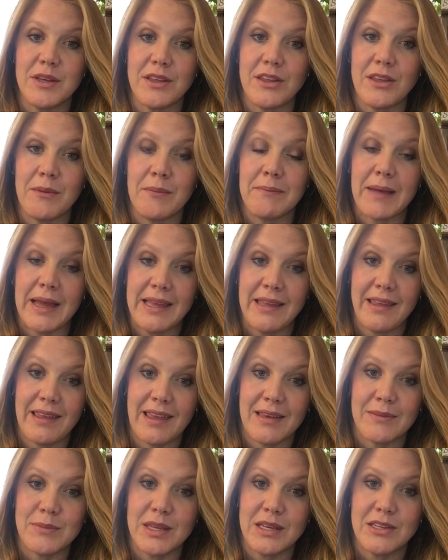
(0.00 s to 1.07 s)
You might
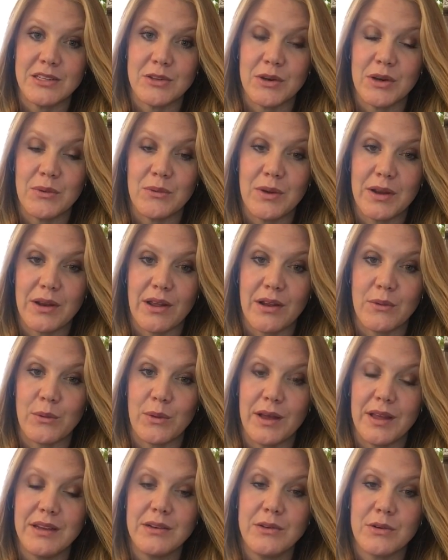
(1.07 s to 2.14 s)
get me to do it
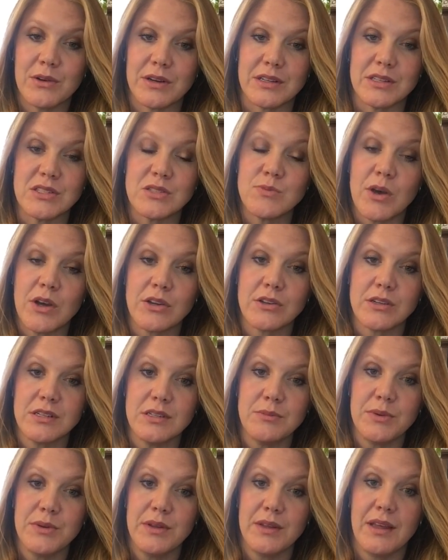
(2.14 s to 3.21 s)
one-on-one or in a small
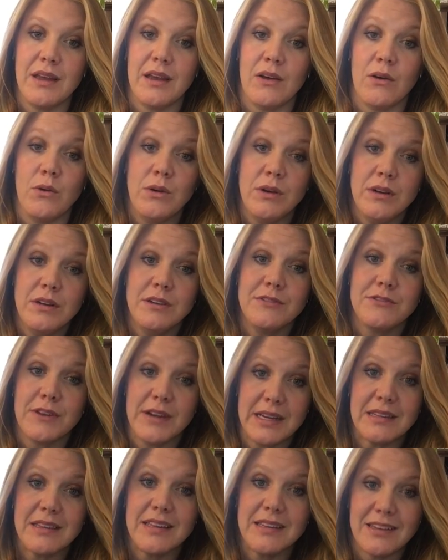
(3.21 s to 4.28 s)
group, or
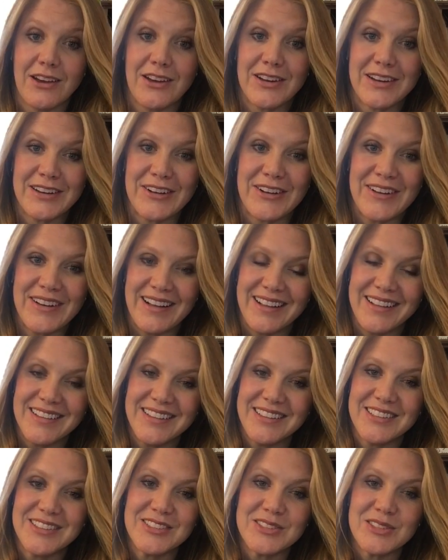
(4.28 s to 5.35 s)
frankly not at all.
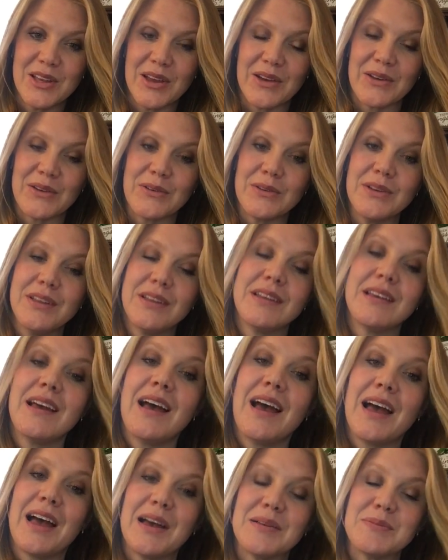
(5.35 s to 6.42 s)
So
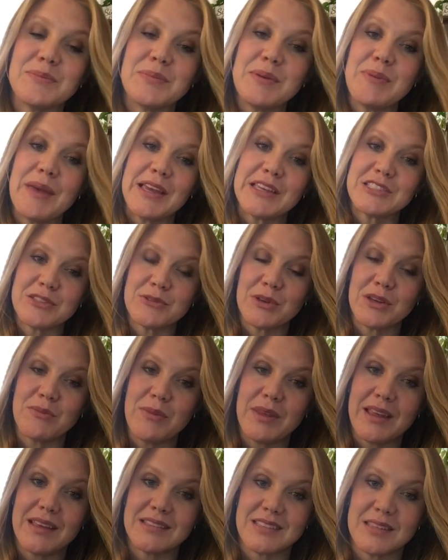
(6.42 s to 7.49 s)
be patient with
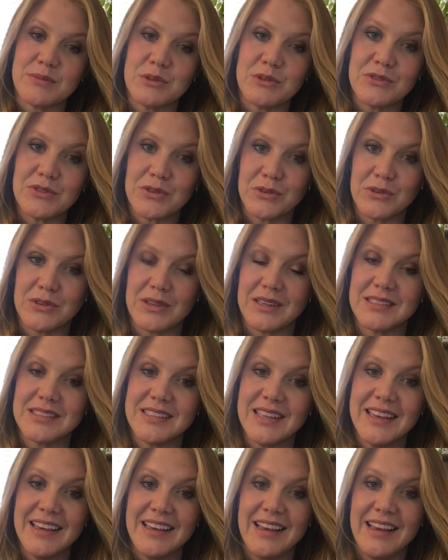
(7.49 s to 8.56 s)
me as I move through this
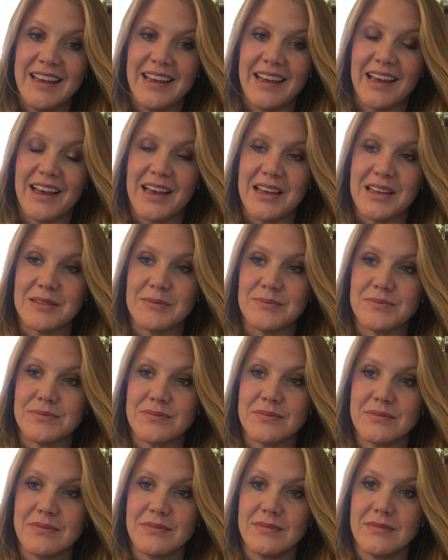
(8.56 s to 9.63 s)

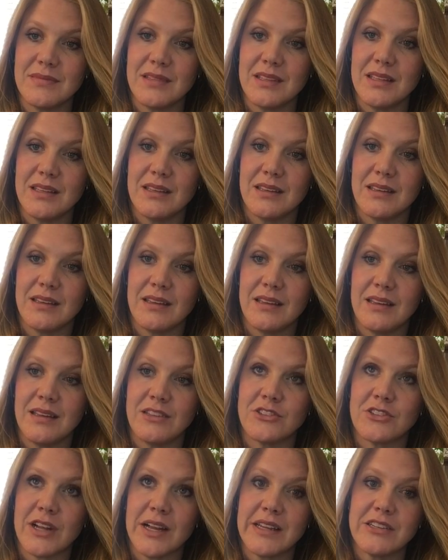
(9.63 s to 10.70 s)
in
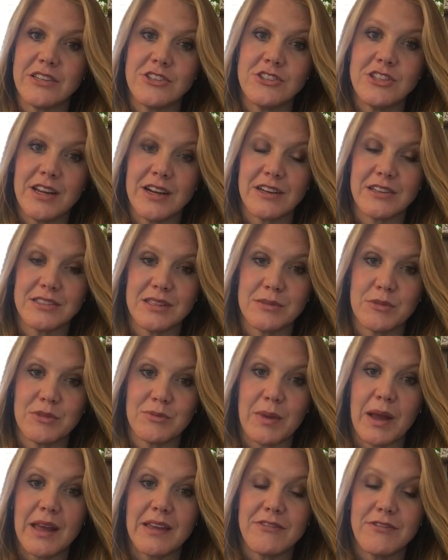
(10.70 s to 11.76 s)
trying to share some of
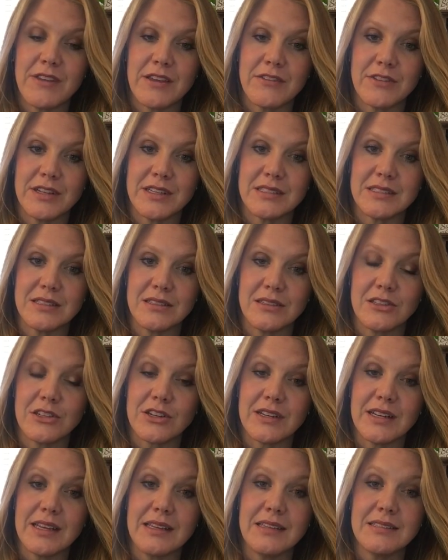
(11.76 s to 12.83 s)
my favorite
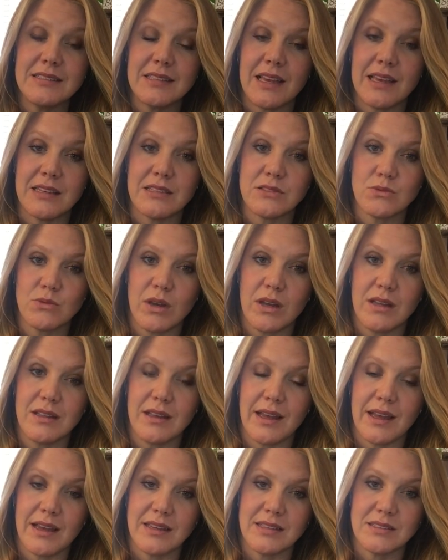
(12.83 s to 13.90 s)
learnings as well
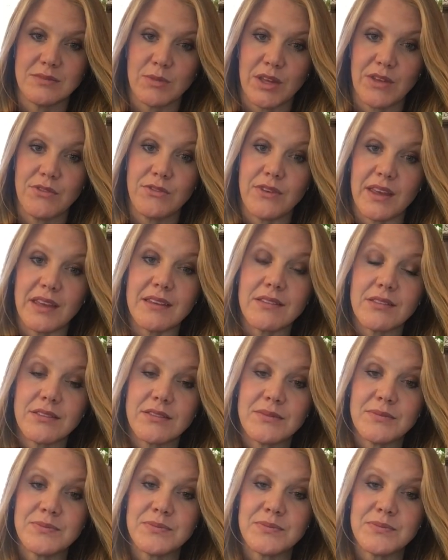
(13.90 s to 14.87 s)
as my faith.